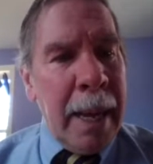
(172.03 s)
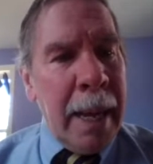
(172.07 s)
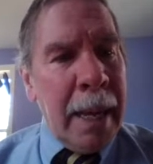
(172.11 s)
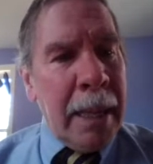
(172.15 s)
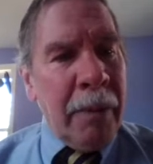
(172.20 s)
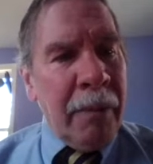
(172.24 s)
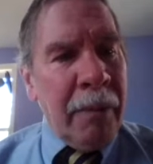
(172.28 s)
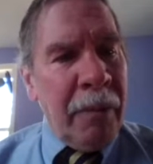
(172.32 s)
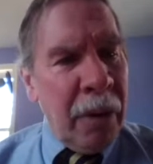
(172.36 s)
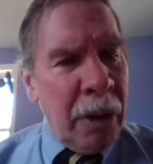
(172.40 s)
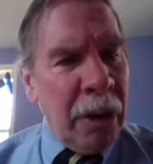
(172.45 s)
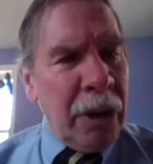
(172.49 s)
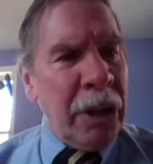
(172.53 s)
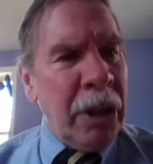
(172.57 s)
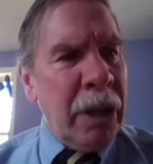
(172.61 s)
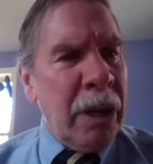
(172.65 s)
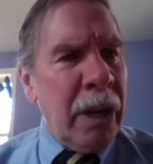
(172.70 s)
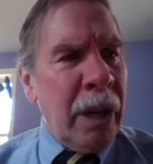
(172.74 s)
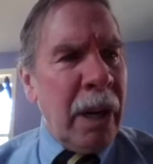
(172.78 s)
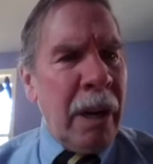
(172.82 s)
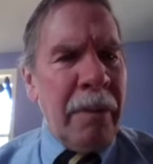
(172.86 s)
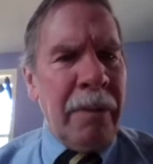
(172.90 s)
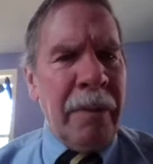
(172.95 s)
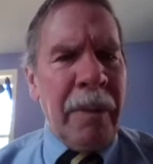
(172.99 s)
And the
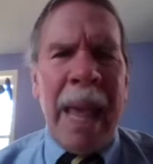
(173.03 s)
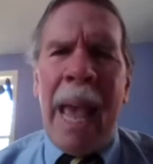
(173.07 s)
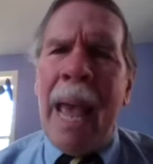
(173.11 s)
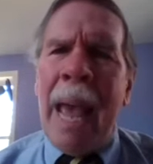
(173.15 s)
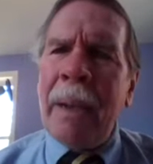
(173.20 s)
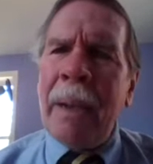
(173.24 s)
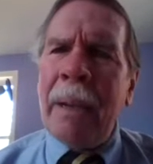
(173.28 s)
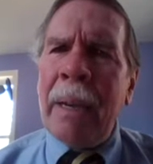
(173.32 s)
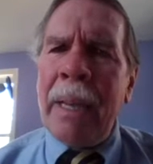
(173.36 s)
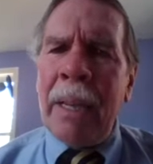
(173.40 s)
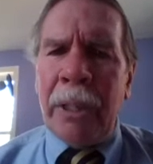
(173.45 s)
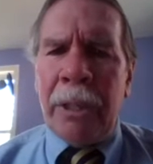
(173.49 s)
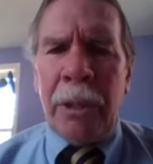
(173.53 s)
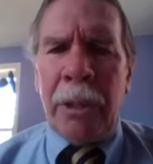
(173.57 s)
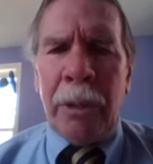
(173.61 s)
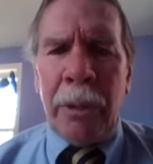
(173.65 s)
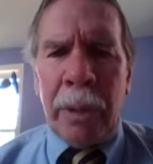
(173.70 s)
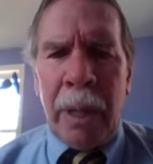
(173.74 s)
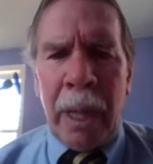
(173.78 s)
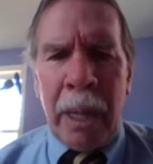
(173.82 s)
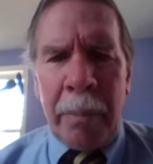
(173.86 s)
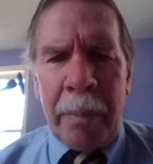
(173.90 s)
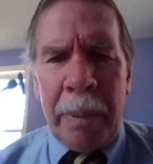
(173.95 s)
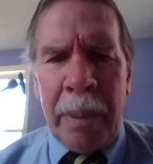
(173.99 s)
version of that
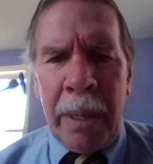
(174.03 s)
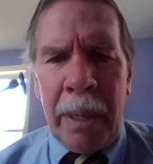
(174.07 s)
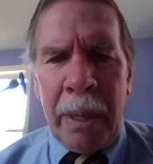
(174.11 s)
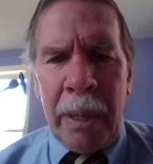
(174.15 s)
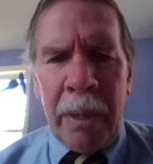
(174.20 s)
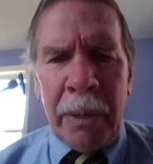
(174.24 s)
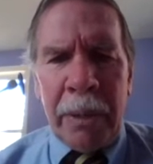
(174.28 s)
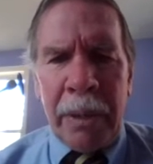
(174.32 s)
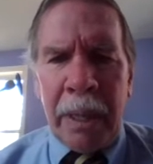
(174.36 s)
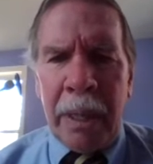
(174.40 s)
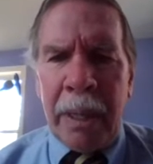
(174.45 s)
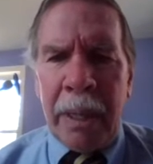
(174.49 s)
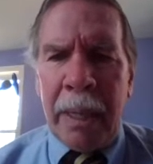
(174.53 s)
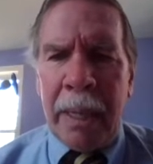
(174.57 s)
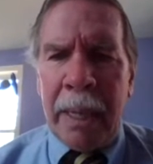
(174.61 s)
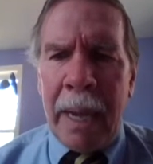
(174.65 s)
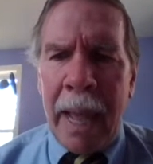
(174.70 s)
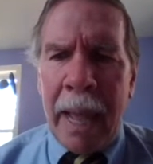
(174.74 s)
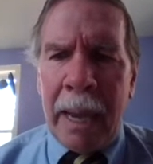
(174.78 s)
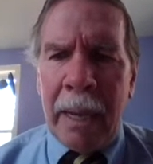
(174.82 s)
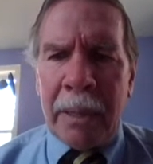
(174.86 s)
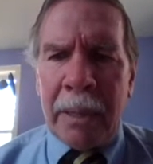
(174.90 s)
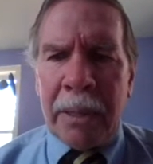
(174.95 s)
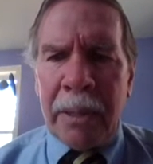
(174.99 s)
issue that appears in
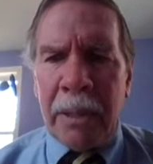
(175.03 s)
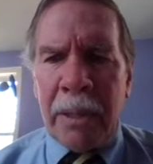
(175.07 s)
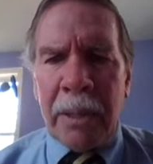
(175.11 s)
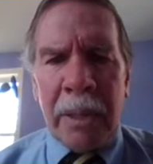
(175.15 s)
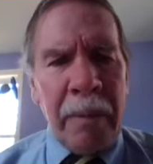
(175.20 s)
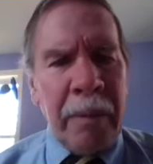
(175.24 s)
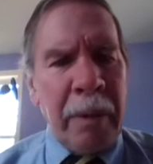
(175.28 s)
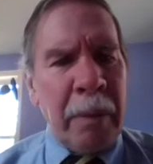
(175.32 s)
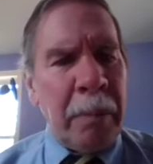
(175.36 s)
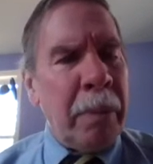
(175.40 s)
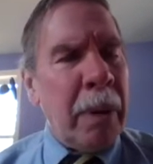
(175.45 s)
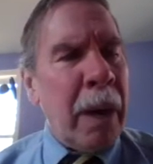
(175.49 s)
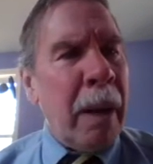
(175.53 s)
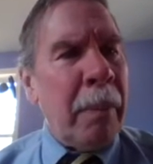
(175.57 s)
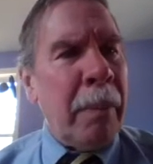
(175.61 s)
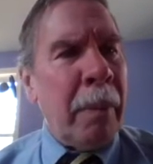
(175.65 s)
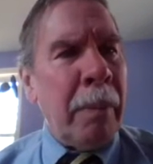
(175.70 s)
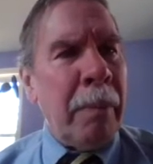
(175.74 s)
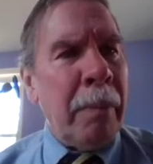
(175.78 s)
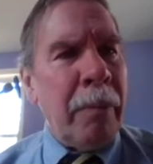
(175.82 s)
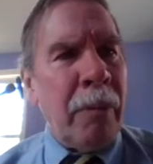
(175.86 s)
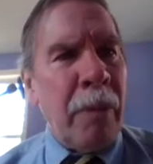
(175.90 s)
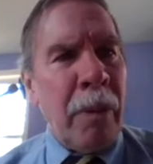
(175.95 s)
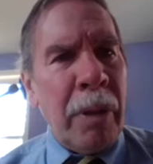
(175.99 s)
the analysis of the
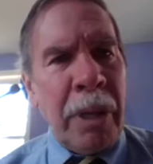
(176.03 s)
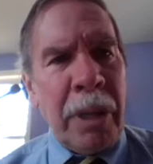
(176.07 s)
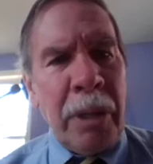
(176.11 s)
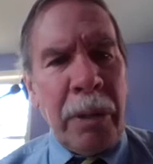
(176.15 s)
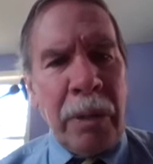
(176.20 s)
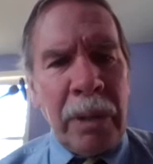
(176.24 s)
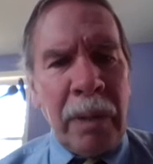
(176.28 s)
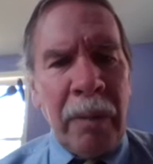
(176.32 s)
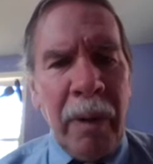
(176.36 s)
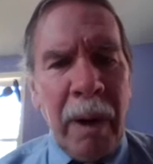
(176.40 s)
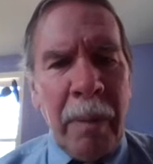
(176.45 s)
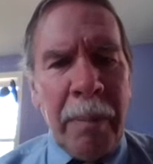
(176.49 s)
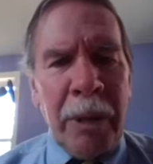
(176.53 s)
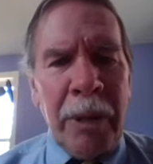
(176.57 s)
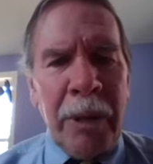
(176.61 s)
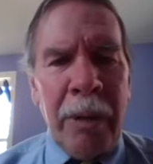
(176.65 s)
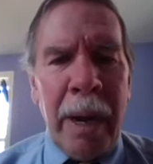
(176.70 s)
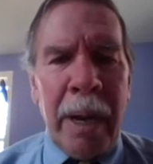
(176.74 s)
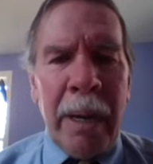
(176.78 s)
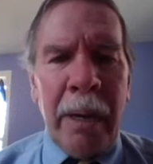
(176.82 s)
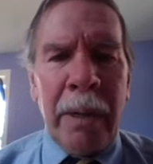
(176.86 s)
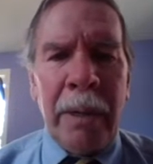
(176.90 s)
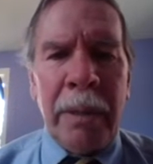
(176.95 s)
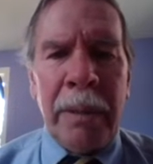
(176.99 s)
problem for the use of
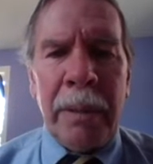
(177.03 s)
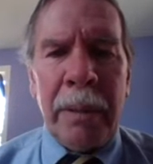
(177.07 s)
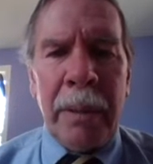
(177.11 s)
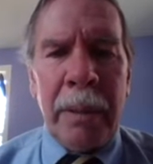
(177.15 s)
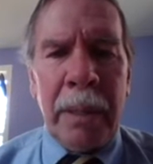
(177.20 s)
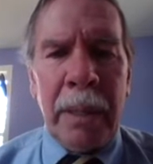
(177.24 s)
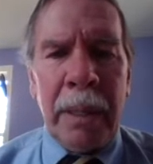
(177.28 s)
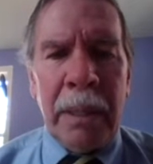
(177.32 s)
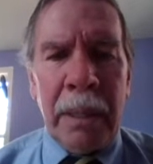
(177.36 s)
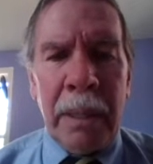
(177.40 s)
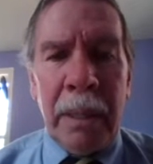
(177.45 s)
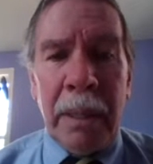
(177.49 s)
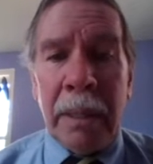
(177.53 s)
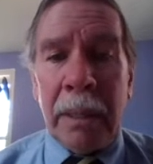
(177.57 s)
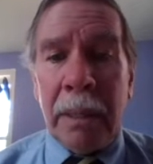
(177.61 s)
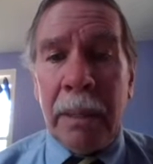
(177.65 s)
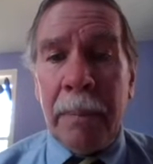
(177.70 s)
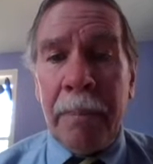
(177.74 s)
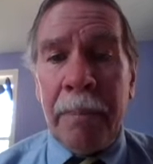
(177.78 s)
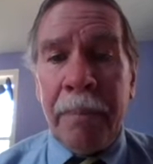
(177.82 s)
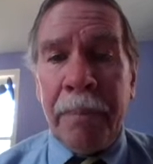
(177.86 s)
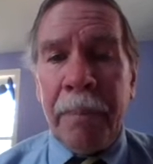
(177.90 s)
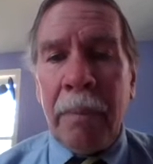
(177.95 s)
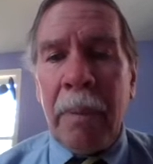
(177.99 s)
arbitrators is
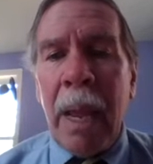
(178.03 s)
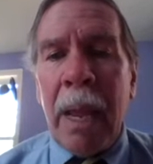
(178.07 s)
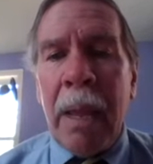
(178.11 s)
this: